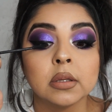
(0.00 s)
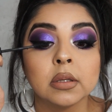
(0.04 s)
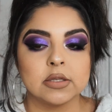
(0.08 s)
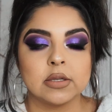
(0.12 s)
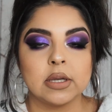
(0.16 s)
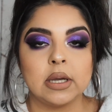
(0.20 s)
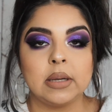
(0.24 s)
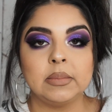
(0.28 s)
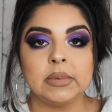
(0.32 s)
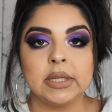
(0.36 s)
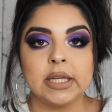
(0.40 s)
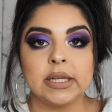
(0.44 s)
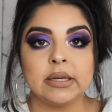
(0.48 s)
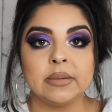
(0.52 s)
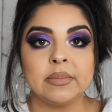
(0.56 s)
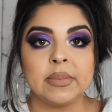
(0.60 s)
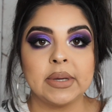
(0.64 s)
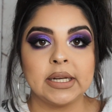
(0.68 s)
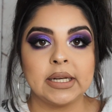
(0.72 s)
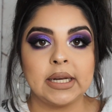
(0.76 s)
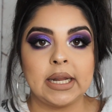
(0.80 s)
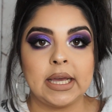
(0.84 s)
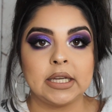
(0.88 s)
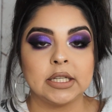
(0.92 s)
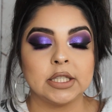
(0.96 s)
So I'm letting
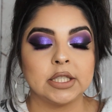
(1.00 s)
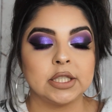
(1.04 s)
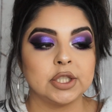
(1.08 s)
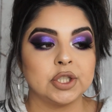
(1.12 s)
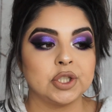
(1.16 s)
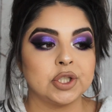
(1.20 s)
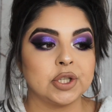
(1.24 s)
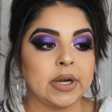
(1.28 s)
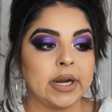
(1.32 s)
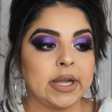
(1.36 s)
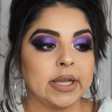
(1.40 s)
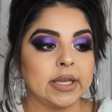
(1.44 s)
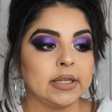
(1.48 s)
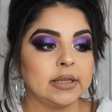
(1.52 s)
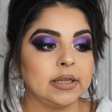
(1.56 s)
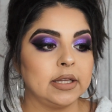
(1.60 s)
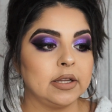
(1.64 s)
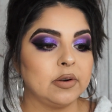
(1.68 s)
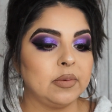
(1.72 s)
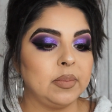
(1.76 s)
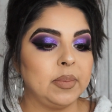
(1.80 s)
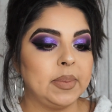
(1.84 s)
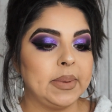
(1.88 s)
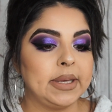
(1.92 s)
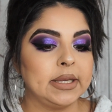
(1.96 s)
my lash dry a
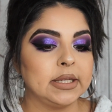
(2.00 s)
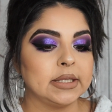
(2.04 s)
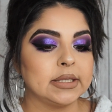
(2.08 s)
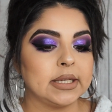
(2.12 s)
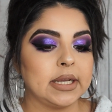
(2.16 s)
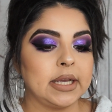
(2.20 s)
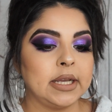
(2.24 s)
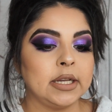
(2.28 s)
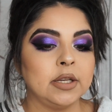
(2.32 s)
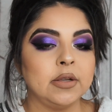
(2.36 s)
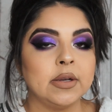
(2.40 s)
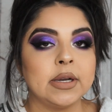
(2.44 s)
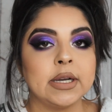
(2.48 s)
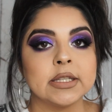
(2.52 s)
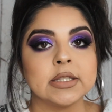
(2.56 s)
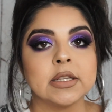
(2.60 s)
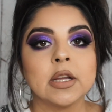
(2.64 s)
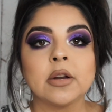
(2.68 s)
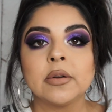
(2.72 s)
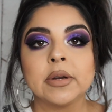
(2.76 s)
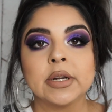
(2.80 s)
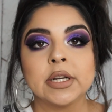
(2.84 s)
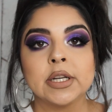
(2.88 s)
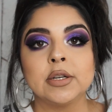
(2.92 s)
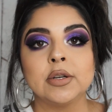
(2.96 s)
little bit, and you guys
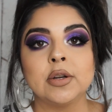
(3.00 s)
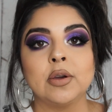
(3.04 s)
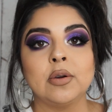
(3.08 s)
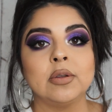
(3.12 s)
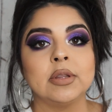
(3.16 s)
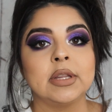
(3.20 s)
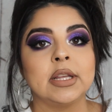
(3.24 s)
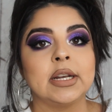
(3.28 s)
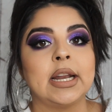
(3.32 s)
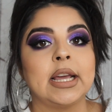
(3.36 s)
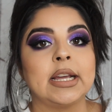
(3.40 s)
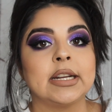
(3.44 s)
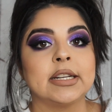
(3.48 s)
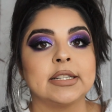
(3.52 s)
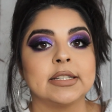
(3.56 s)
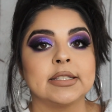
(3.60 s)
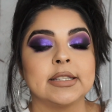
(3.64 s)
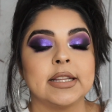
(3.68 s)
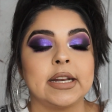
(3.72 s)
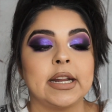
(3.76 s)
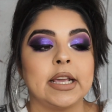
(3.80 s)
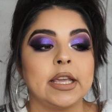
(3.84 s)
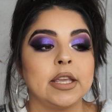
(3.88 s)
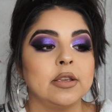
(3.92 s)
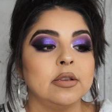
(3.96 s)
already know the lashes
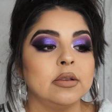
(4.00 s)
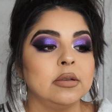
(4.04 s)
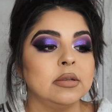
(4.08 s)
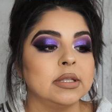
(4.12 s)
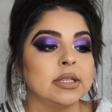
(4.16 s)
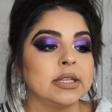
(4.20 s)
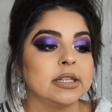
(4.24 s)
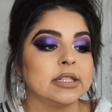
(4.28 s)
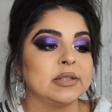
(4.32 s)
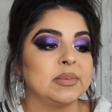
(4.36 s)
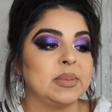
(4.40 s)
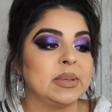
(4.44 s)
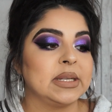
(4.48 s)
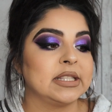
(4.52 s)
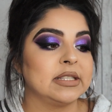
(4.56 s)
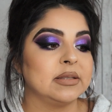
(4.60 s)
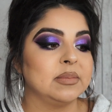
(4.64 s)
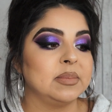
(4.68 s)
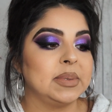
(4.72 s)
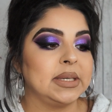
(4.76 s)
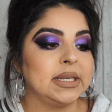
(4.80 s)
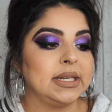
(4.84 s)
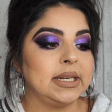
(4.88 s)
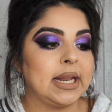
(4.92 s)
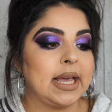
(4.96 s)
that I use. It's
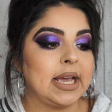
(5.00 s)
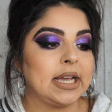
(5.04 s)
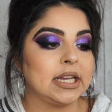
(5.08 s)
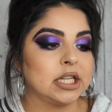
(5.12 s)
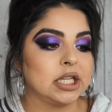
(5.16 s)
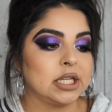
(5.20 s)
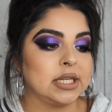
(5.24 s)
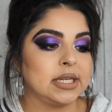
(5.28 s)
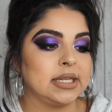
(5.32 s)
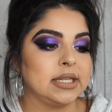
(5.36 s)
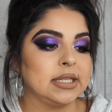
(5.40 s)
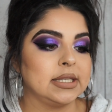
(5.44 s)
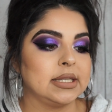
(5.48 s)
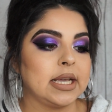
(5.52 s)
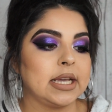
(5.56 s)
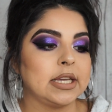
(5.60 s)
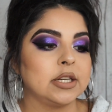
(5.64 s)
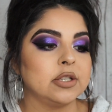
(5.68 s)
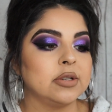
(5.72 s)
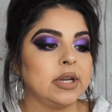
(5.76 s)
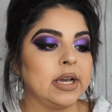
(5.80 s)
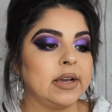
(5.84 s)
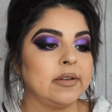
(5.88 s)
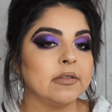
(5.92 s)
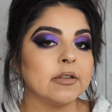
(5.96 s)
Betsy lashes. I
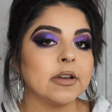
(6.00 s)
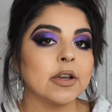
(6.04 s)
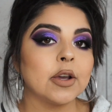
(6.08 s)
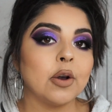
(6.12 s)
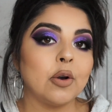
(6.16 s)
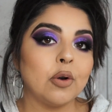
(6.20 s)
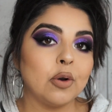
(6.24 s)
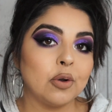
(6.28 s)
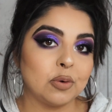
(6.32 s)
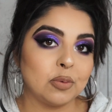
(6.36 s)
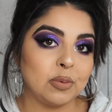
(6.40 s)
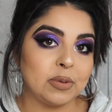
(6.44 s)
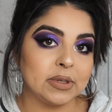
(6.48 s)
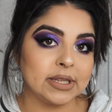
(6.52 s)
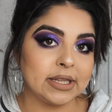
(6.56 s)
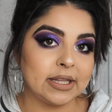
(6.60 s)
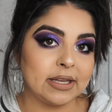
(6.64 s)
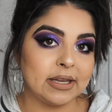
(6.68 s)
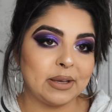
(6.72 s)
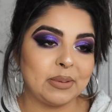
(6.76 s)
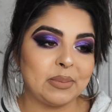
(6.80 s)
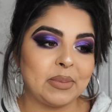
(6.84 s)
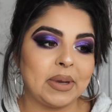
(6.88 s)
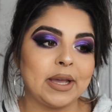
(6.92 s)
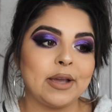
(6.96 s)
do have a code with
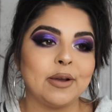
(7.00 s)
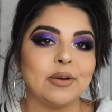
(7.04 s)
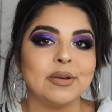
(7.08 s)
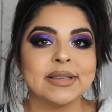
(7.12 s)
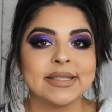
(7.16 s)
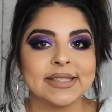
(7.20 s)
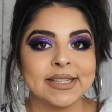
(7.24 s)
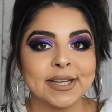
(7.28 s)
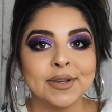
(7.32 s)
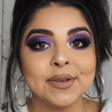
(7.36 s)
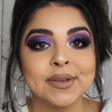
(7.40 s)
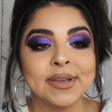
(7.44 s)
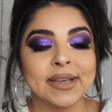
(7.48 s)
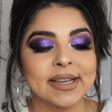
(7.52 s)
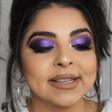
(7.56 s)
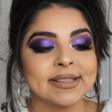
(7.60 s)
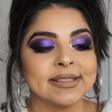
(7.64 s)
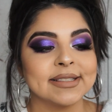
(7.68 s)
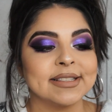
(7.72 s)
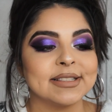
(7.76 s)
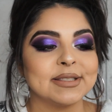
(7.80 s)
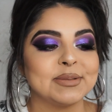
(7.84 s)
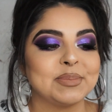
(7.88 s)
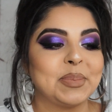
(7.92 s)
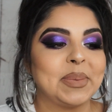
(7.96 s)
them. I always tell you
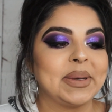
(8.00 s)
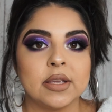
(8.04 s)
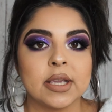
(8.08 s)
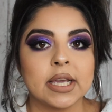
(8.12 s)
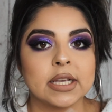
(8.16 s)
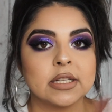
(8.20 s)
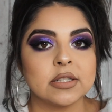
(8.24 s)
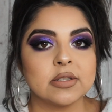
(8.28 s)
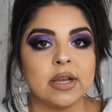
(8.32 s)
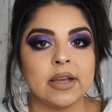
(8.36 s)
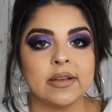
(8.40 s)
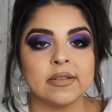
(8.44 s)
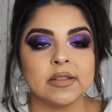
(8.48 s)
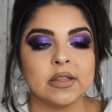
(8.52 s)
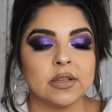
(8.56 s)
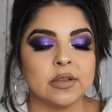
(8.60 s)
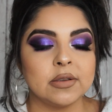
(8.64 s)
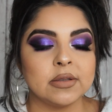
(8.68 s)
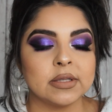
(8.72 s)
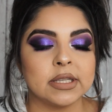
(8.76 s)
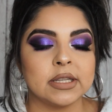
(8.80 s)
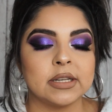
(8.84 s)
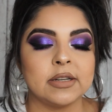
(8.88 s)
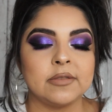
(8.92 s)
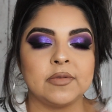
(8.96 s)
guys this, but you guys don't have to
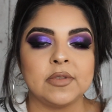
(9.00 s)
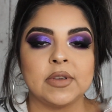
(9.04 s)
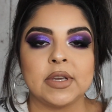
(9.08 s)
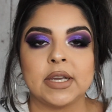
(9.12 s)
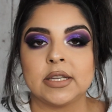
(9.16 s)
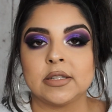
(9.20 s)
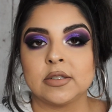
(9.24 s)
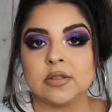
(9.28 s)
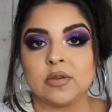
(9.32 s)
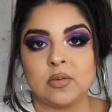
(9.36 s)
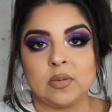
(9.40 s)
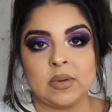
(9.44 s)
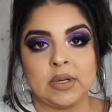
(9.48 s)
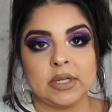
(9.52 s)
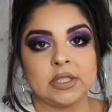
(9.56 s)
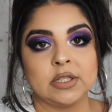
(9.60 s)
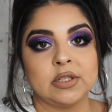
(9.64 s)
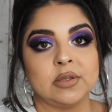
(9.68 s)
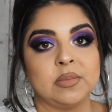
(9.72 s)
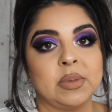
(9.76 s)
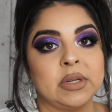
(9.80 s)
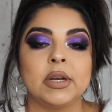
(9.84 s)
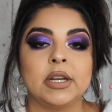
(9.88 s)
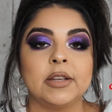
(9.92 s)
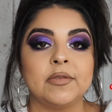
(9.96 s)
use it if you guys don't want
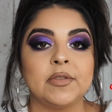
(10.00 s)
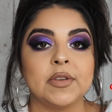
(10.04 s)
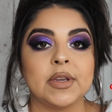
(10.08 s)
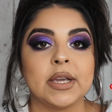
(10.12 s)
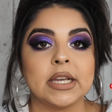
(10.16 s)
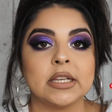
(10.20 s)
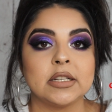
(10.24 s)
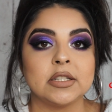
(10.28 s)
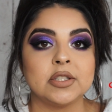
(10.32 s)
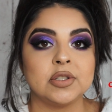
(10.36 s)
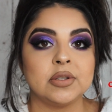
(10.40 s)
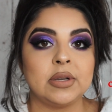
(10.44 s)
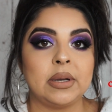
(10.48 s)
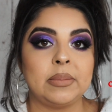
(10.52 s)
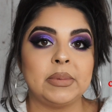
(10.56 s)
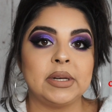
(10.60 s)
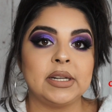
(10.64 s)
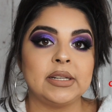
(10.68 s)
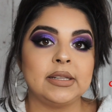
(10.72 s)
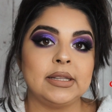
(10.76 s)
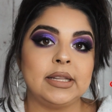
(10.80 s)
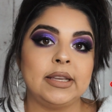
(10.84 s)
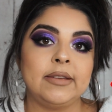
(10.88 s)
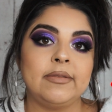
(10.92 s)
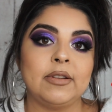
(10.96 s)
to. But if you guys do, I'm
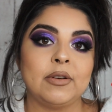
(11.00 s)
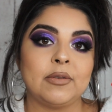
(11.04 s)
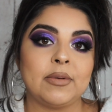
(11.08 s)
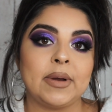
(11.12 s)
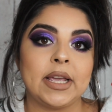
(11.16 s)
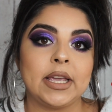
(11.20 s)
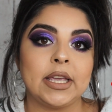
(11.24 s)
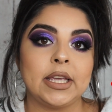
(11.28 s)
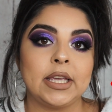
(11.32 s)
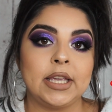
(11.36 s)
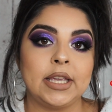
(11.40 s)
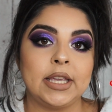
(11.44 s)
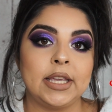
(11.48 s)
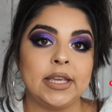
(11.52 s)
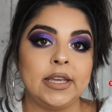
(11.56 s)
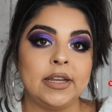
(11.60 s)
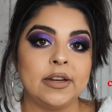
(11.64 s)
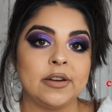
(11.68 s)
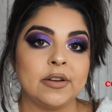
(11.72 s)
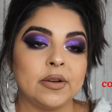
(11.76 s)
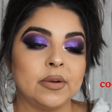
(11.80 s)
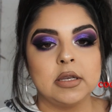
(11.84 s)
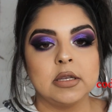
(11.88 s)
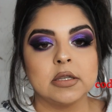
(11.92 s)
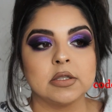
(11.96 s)
going to leave it right
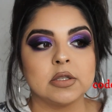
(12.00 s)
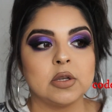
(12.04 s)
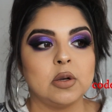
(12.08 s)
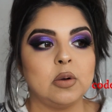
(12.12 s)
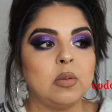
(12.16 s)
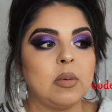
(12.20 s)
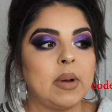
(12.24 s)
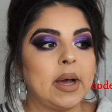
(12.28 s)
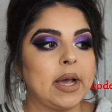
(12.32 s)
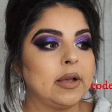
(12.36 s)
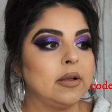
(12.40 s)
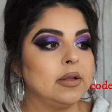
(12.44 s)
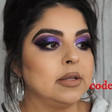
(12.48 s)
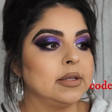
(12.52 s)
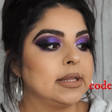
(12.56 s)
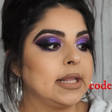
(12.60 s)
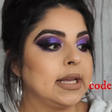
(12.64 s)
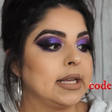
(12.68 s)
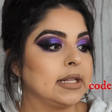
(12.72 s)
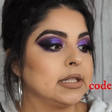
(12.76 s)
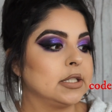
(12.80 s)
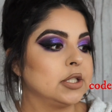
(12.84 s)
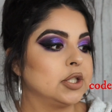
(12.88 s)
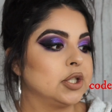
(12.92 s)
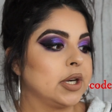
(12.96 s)
here. So while
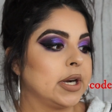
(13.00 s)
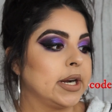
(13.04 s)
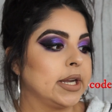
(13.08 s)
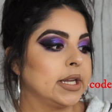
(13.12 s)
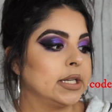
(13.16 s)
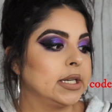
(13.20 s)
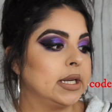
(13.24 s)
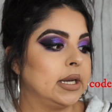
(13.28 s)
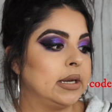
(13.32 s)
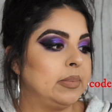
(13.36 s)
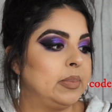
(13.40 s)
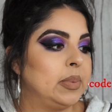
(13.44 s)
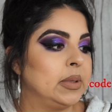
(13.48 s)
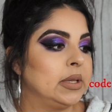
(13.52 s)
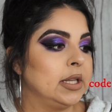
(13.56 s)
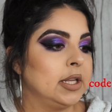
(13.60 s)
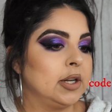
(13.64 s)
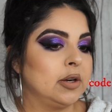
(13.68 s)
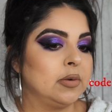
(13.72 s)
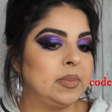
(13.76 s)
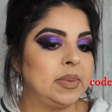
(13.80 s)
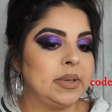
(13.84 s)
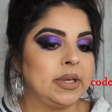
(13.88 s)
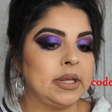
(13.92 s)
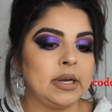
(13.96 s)
that's drying up a
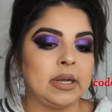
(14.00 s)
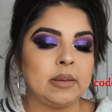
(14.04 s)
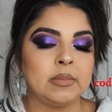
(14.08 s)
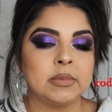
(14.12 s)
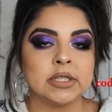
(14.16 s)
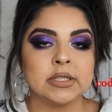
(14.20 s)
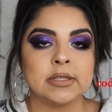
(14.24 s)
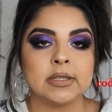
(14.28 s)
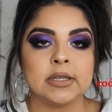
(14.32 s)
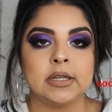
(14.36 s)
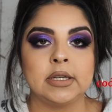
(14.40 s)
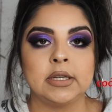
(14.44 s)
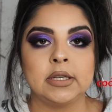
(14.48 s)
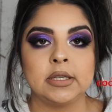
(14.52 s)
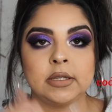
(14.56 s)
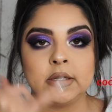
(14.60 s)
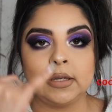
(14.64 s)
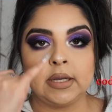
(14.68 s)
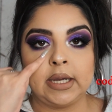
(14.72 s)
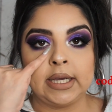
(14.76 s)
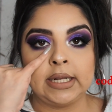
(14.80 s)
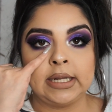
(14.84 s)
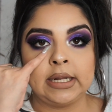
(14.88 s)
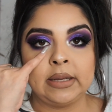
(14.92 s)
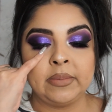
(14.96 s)
little bit, I'm just going to
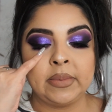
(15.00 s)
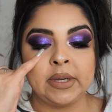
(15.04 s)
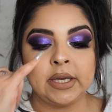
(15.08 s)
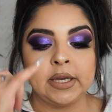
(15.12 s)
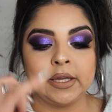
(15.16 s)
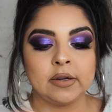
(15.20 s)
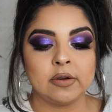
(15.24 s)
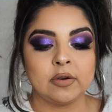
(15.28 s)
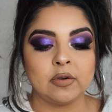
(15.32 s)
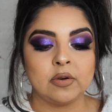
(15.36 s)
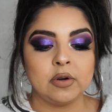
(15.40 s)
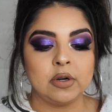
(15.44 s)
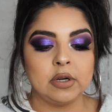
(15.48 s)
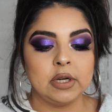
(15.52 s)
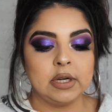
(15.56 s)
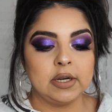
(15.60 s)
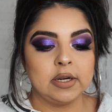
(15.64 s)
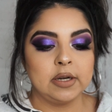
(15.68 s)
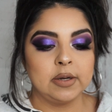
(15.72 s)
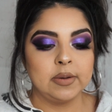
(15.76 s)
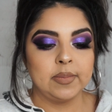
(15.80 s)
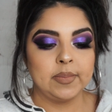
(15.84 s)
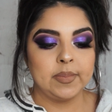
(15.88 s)
highlight my inner corner.